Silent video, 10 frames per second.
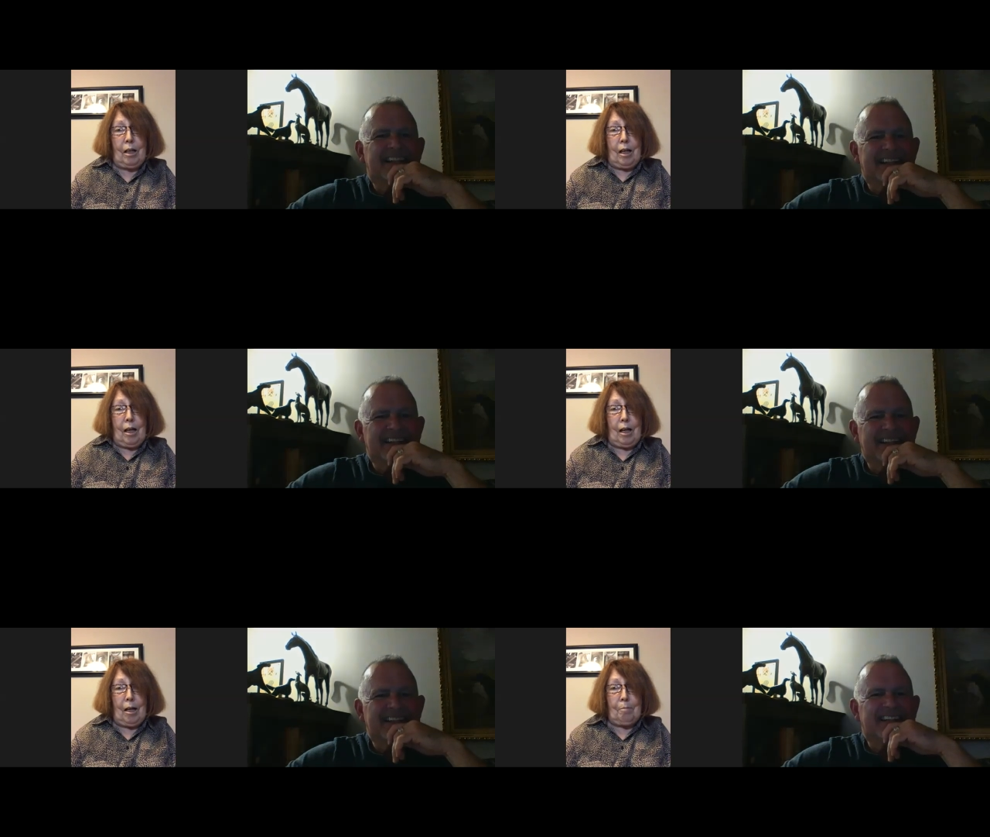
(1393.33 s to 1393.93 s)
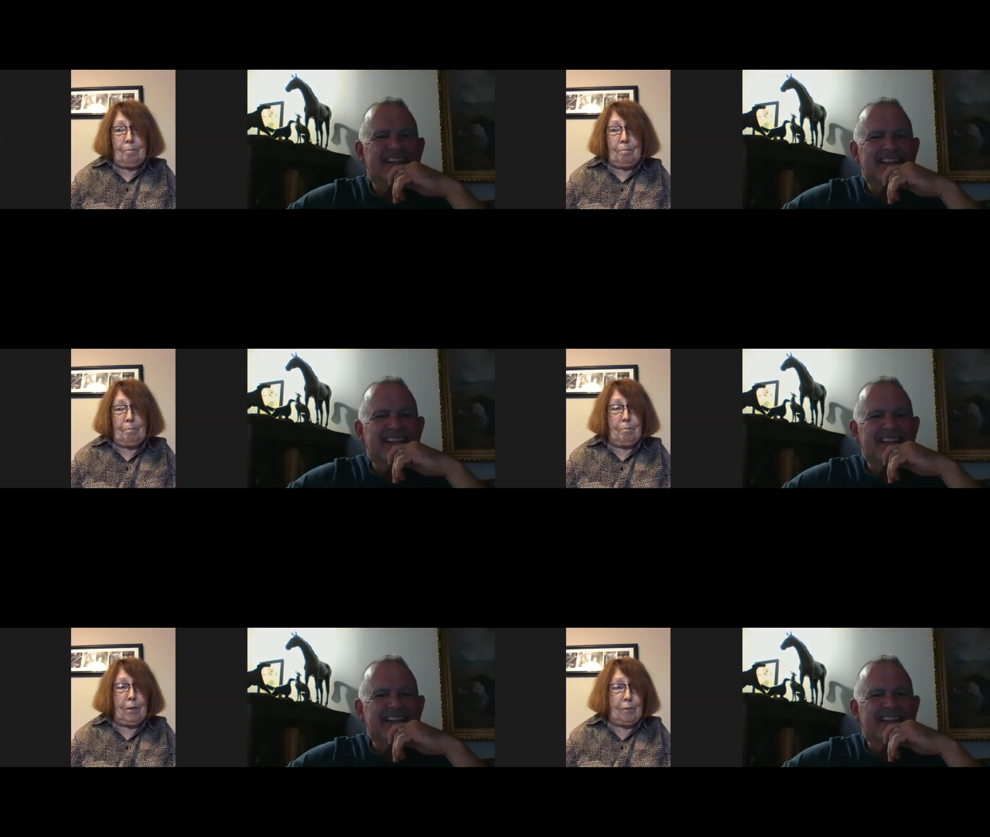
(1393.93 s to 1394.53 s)
Speaker 1: Um,
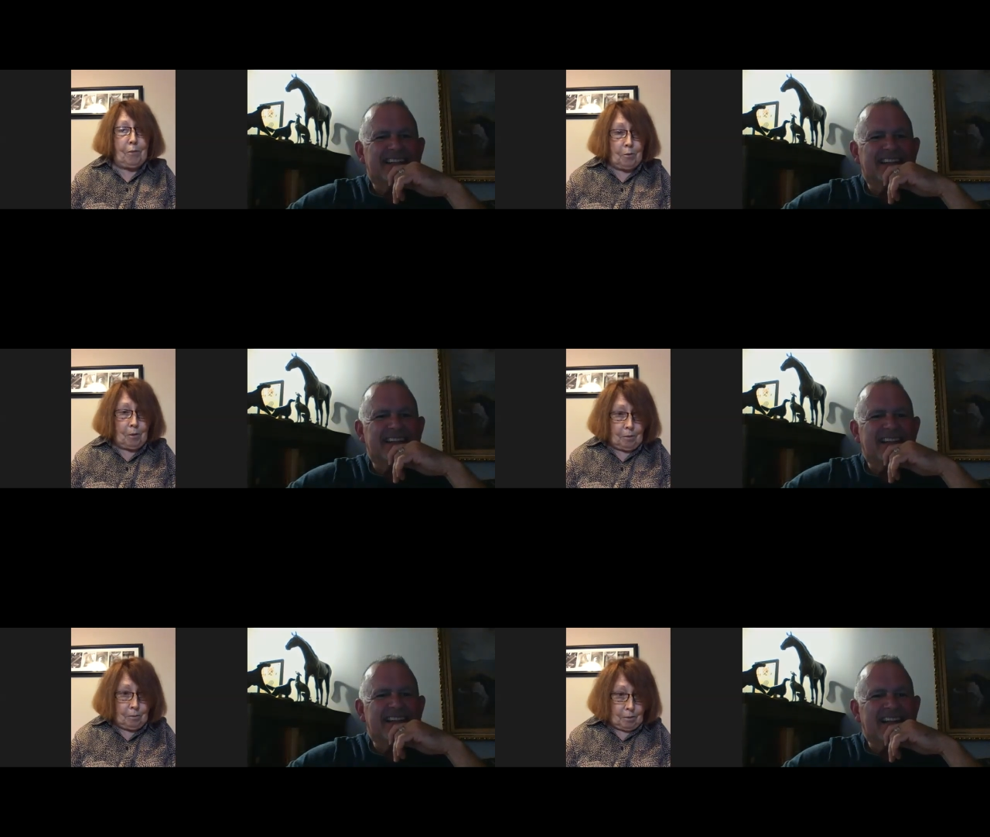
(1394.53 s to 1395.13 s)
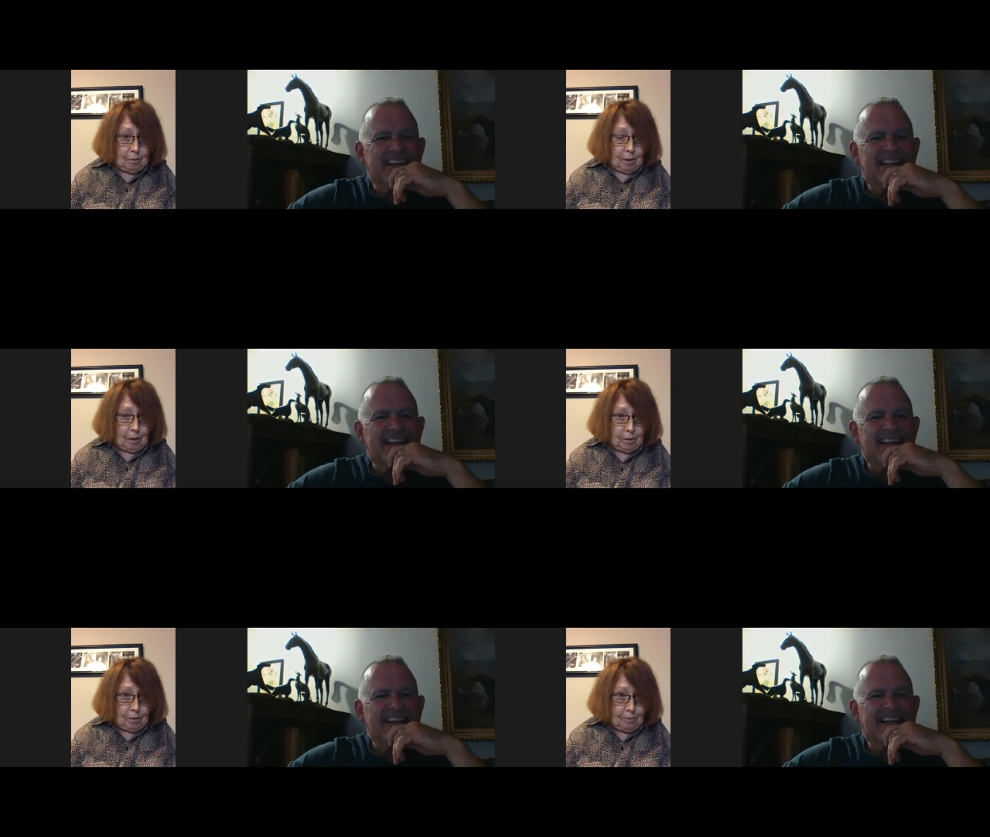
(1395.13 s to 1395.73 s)
but if you were a
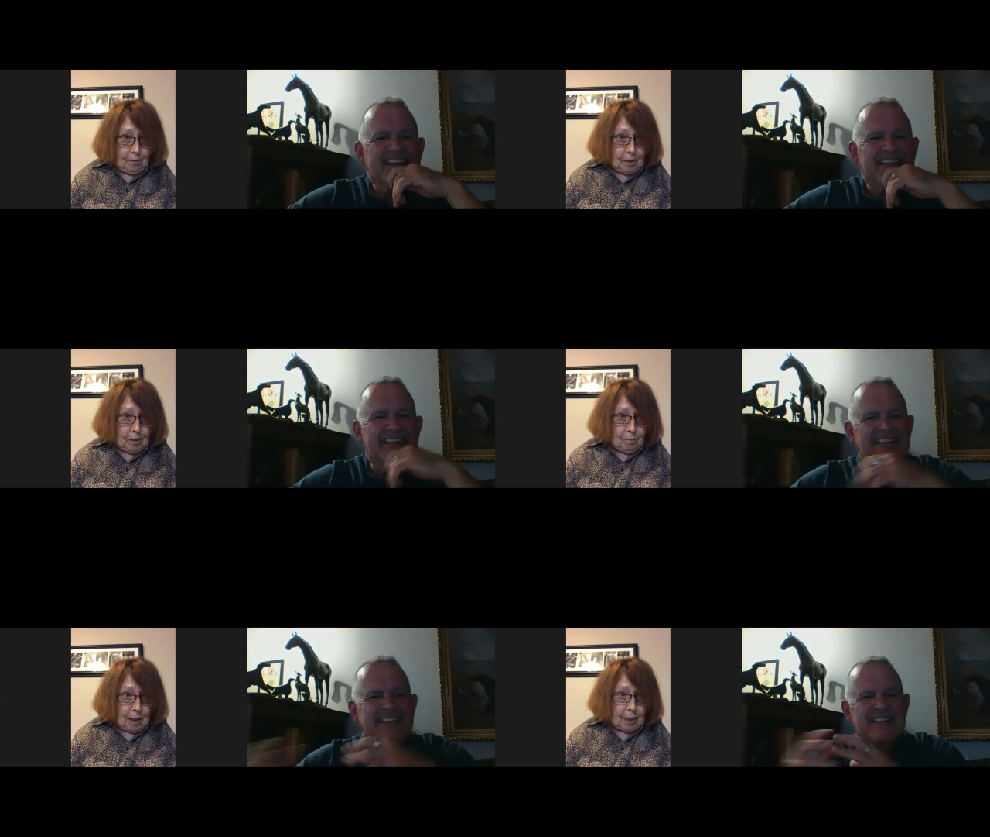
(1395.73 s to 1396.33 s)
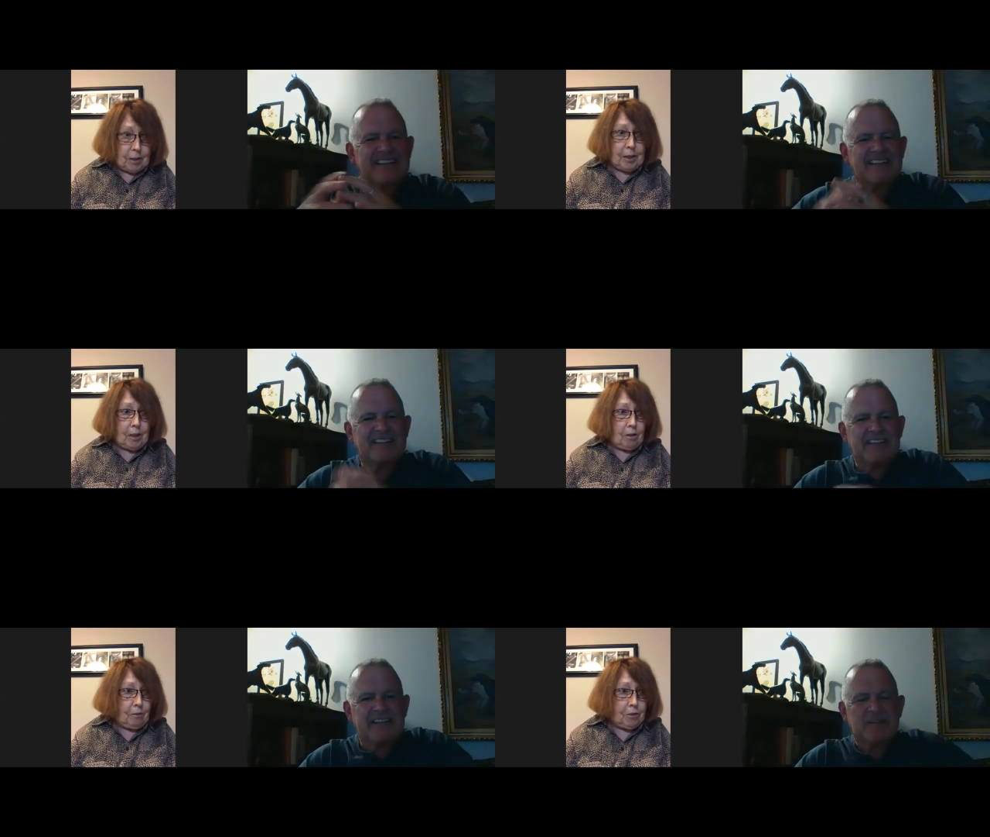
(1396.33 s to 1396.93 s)
good friend of Maxine
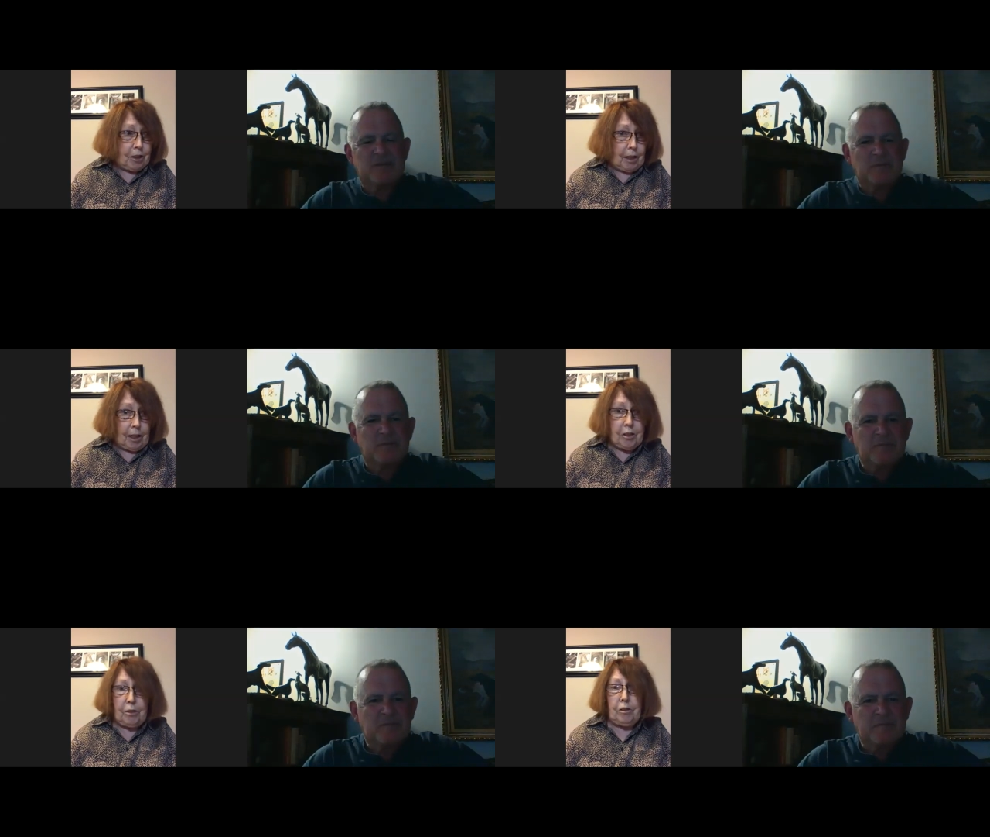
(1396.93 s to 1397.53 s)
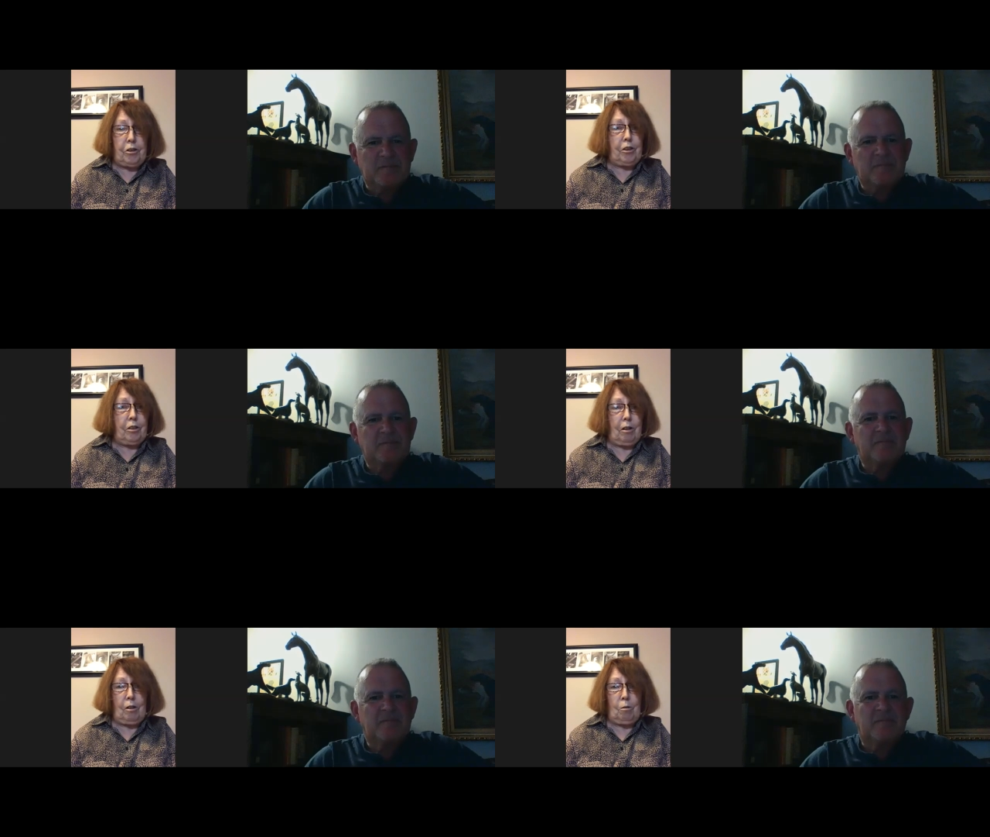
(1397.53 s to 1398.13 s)
or if she liked you, she
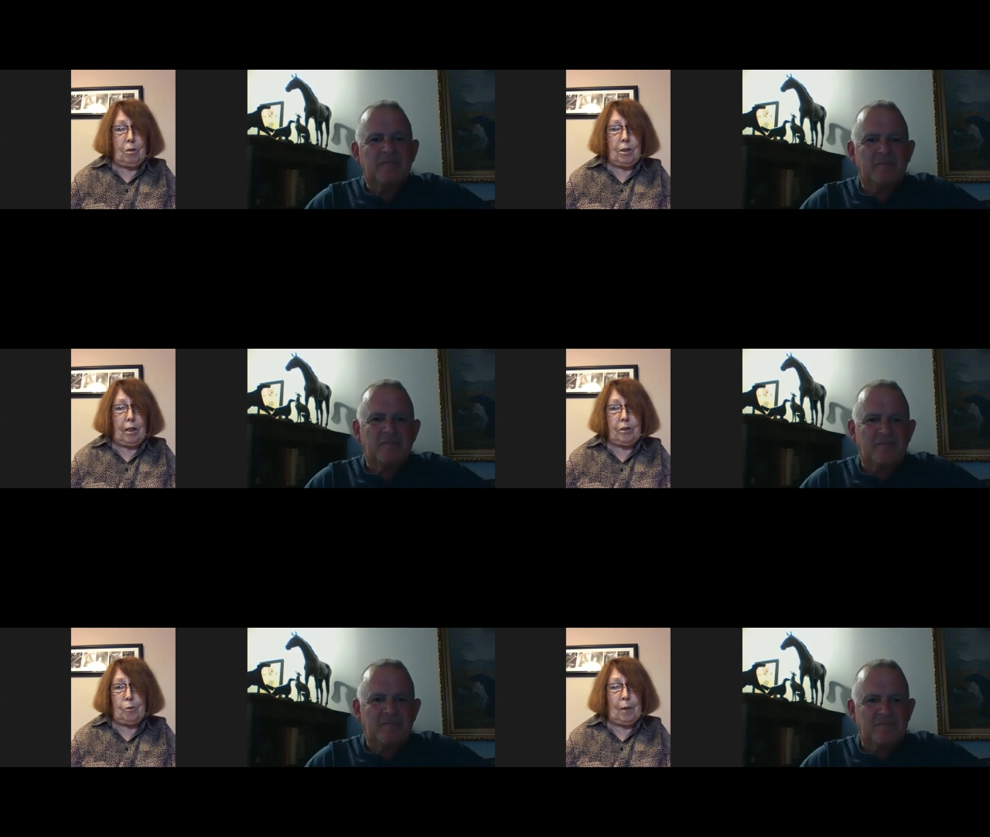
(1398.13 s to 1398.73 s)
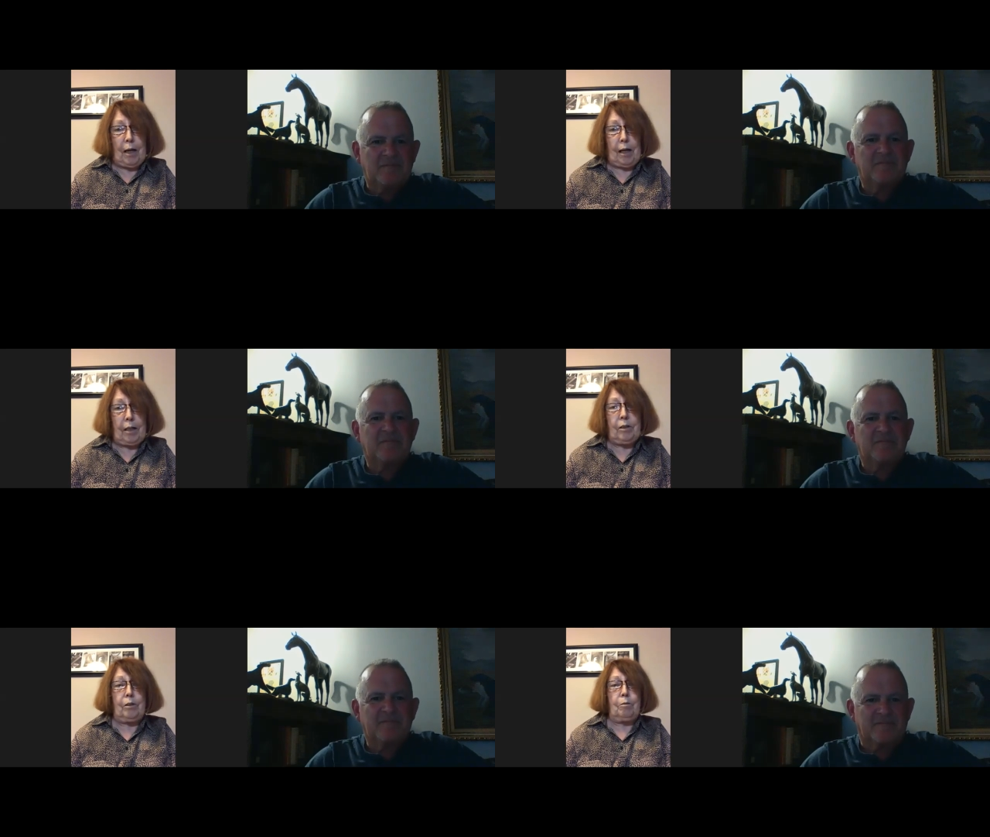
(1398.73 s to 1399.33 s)
always had your back.
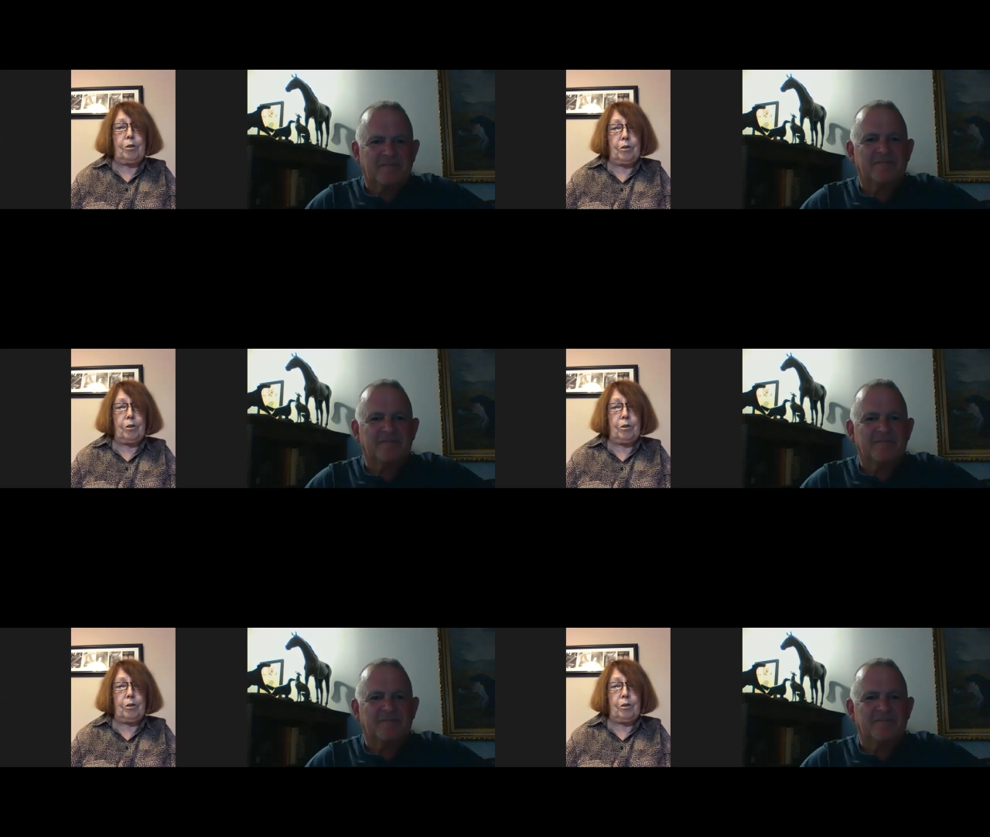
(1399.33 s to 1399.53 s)
There was